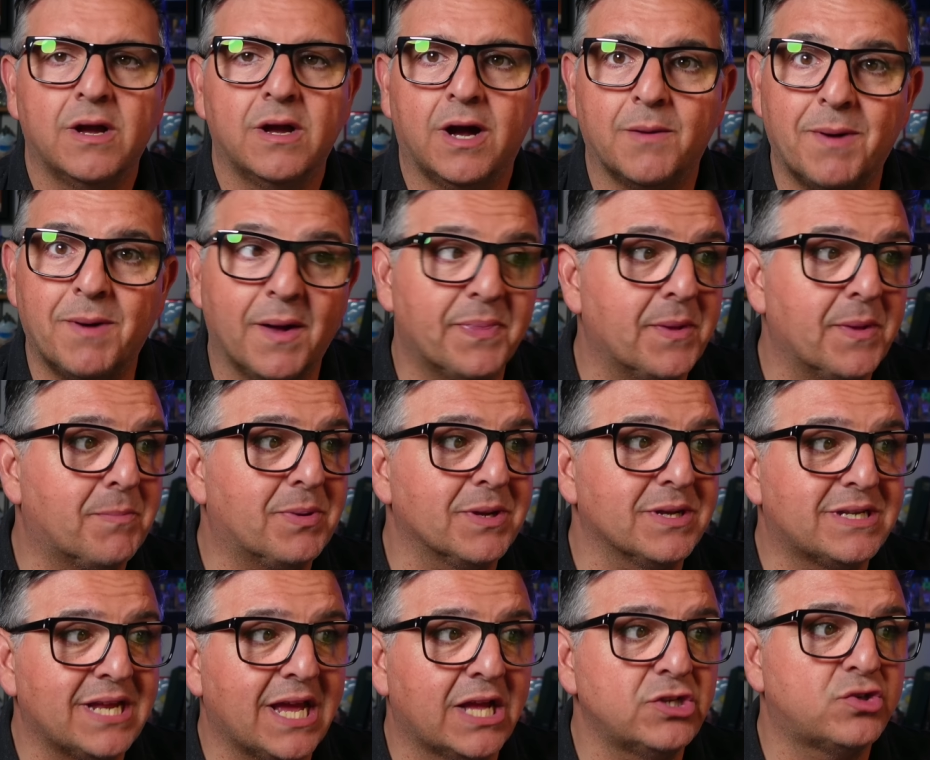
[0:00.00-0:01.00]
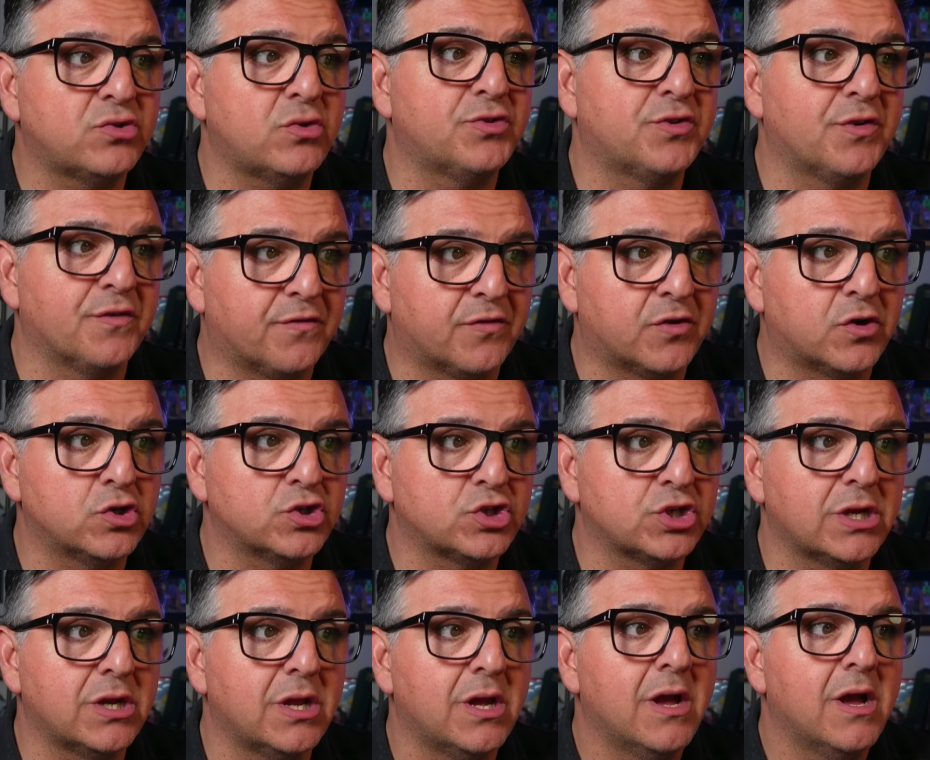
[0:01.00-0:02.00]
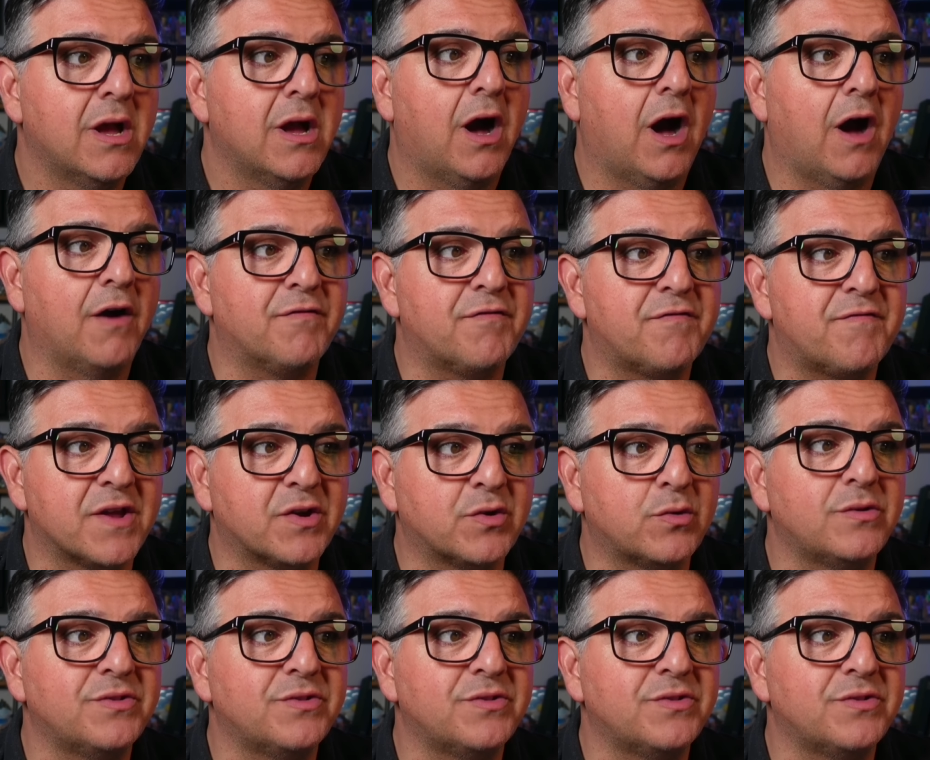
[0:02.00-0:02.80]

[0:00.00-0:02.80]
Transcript: about the potential diversion of federal